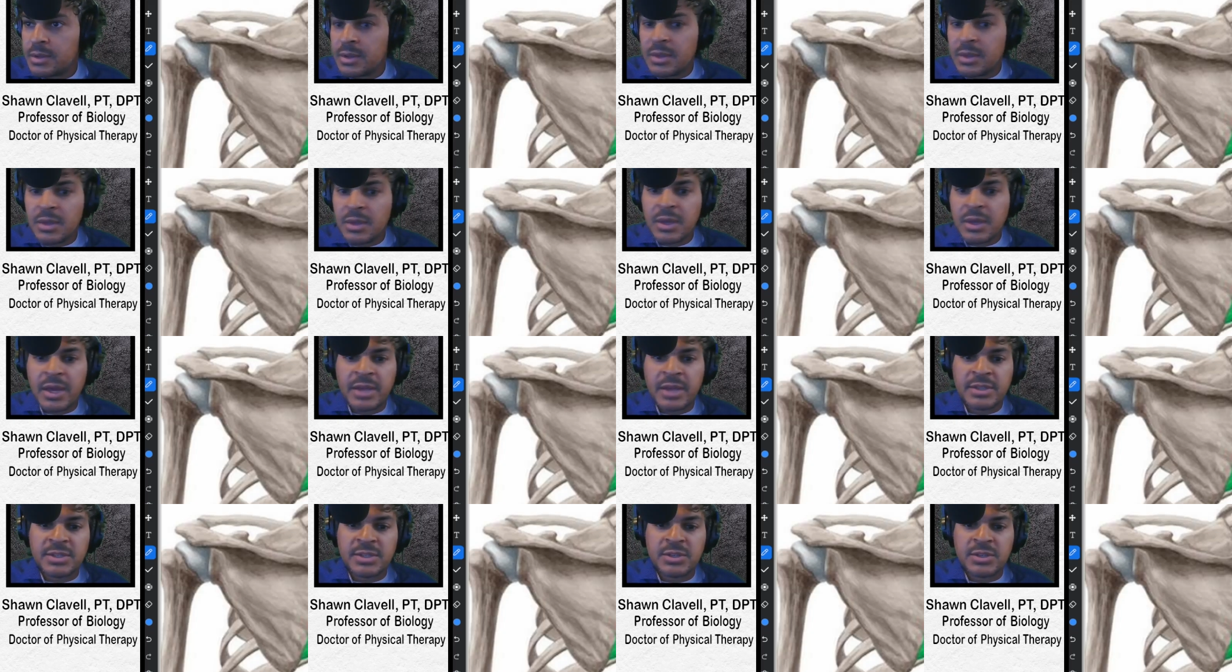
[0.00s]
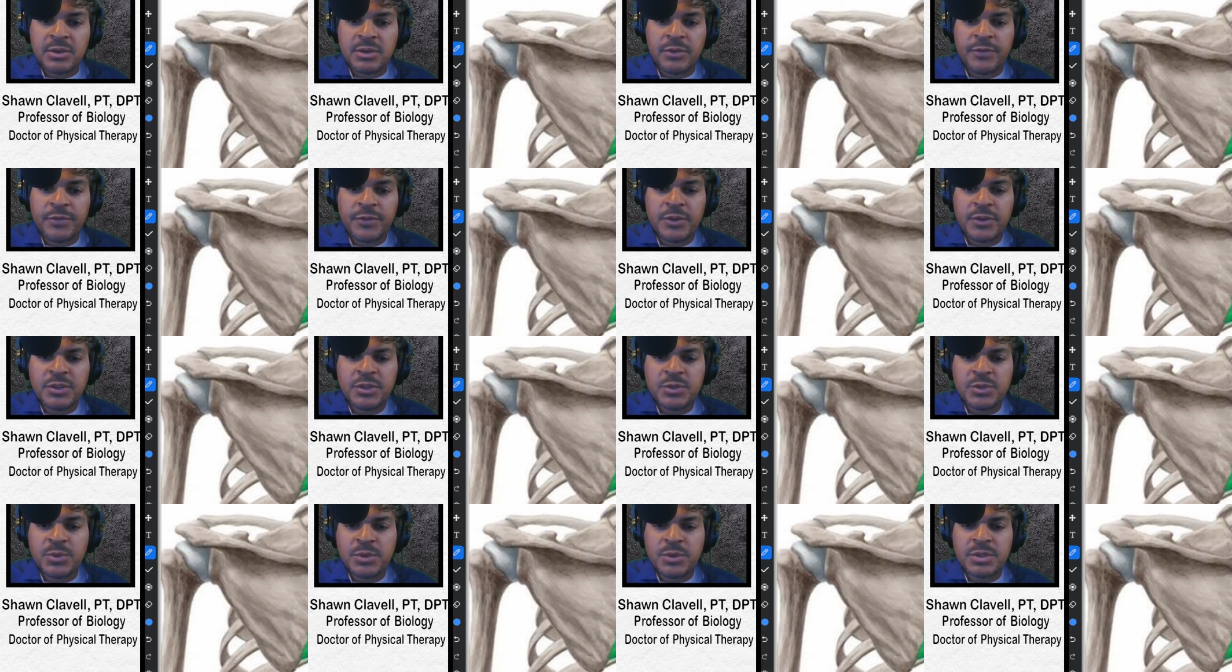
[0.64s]
And so
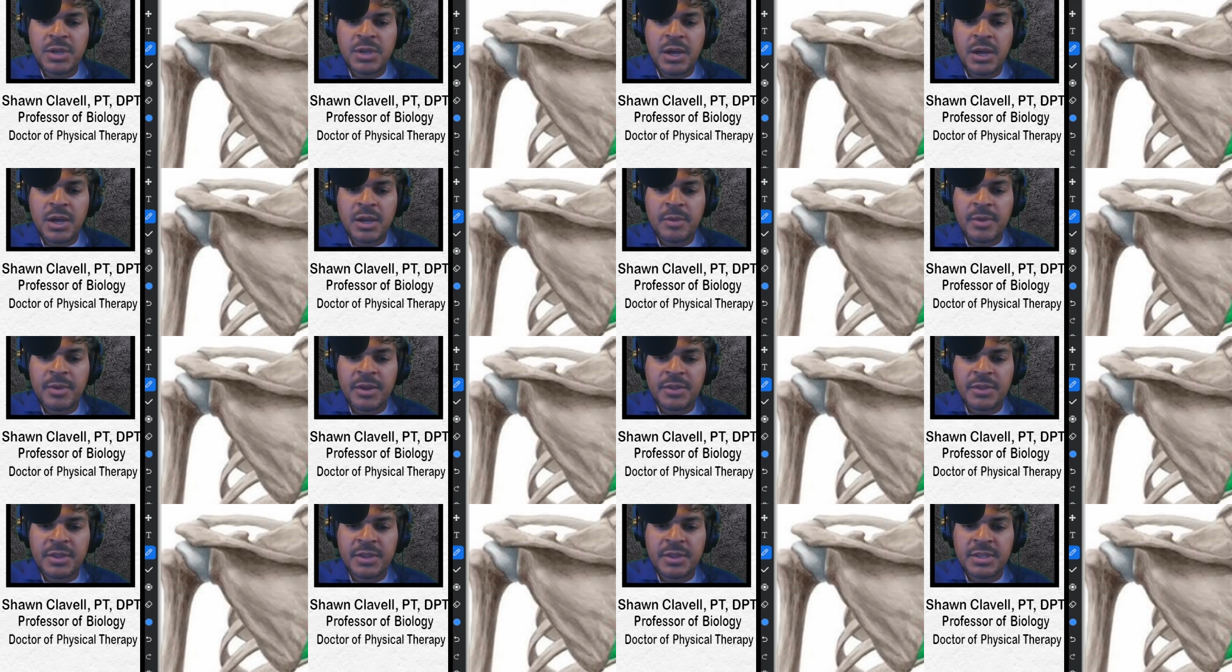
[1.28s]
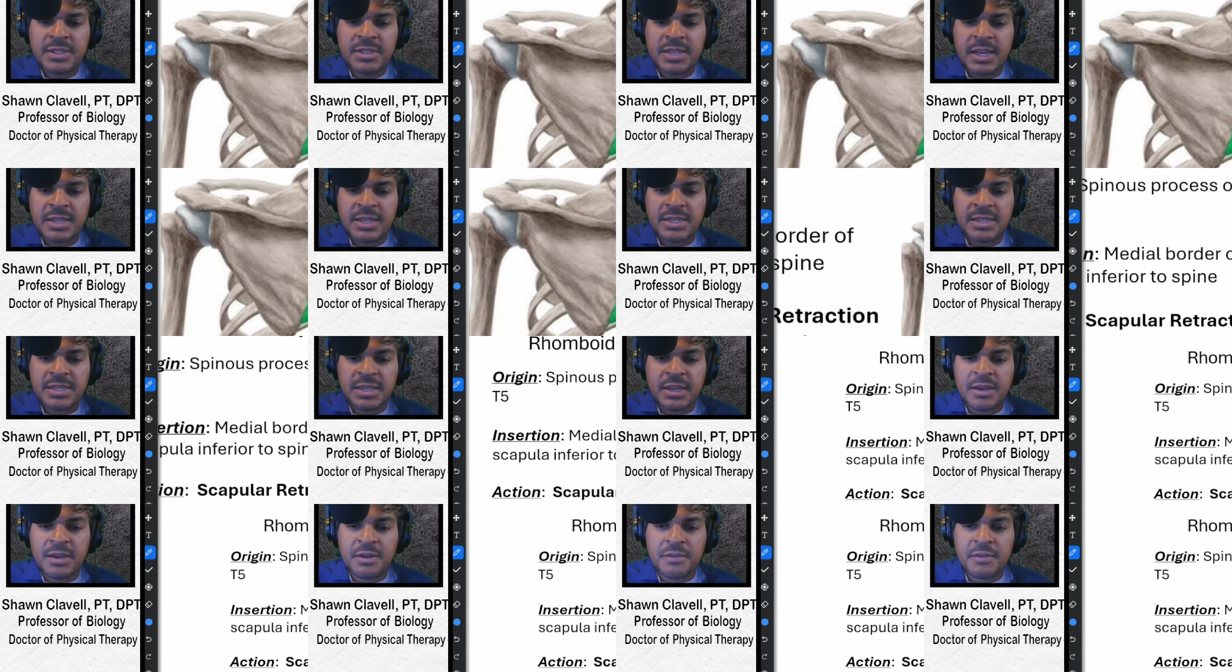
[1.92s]
first we'll talk about this
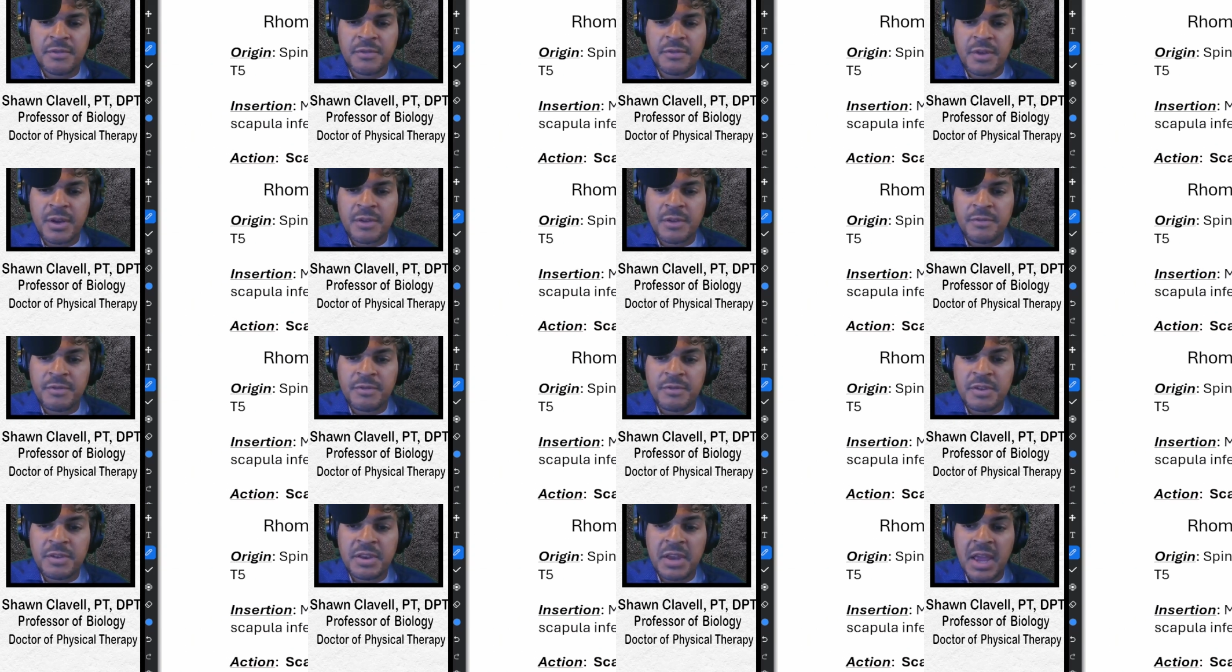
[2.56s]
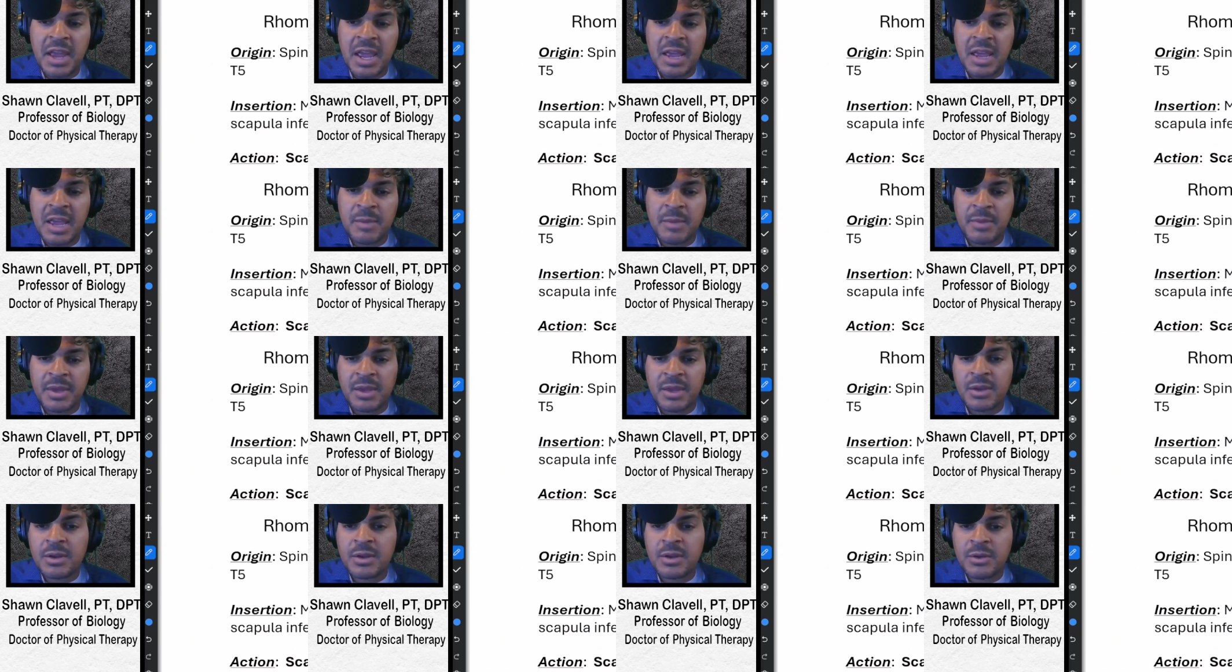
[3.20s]
idea of
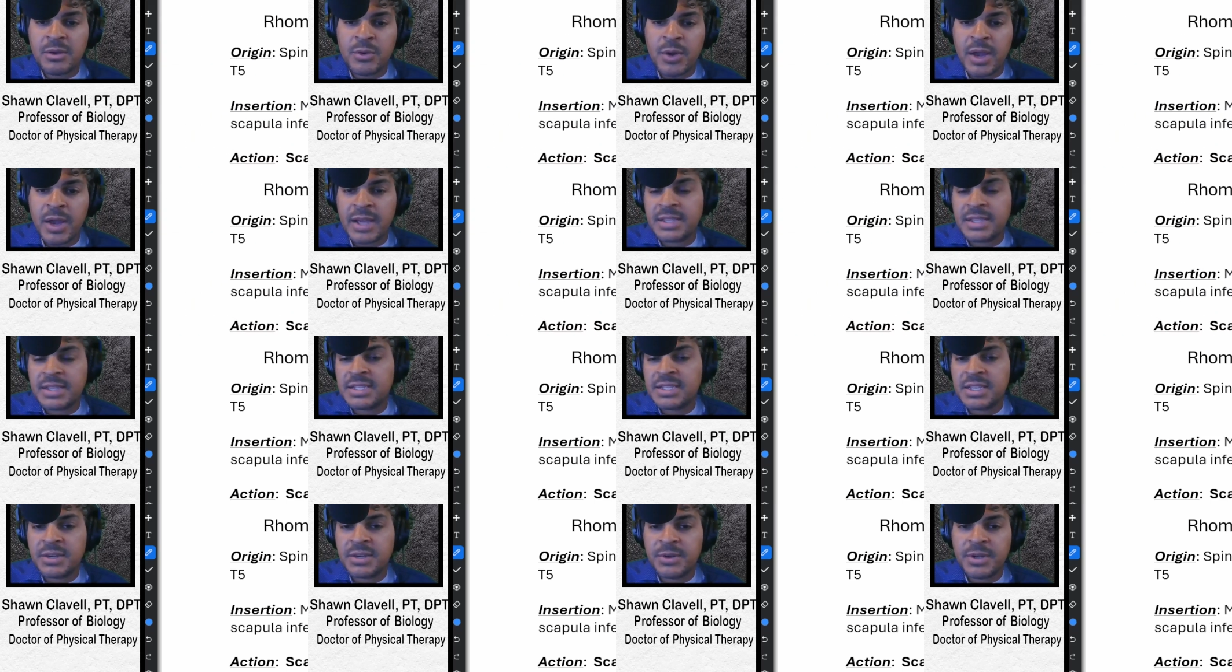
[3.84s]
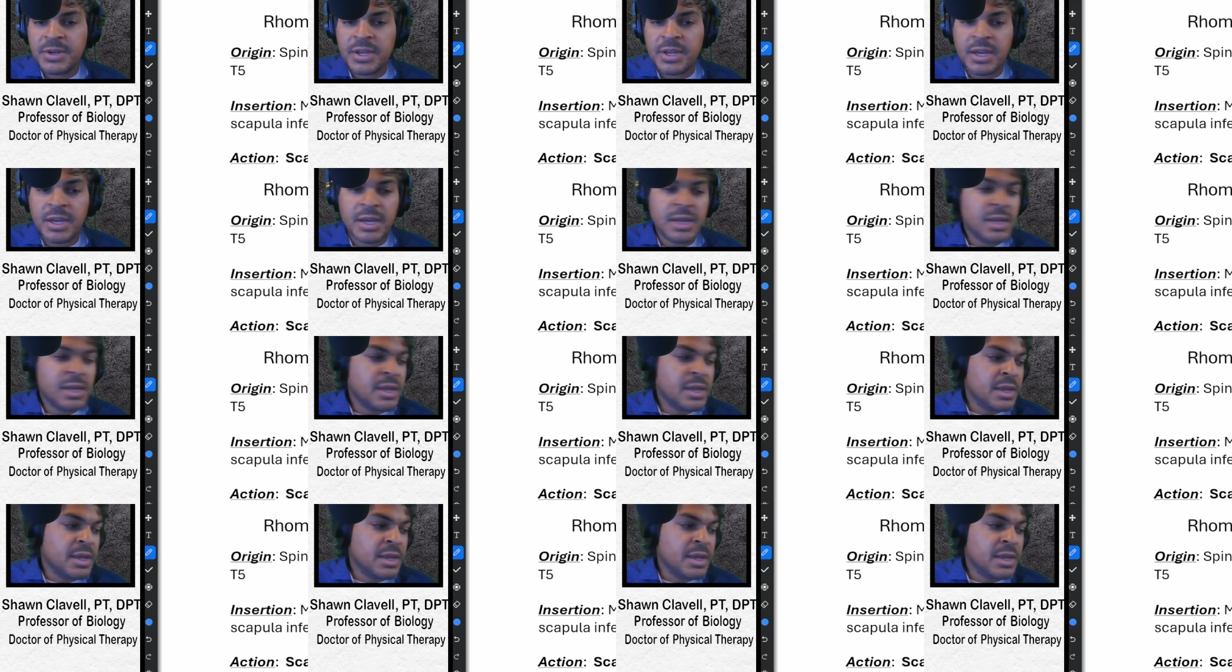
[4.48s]
naming criteria.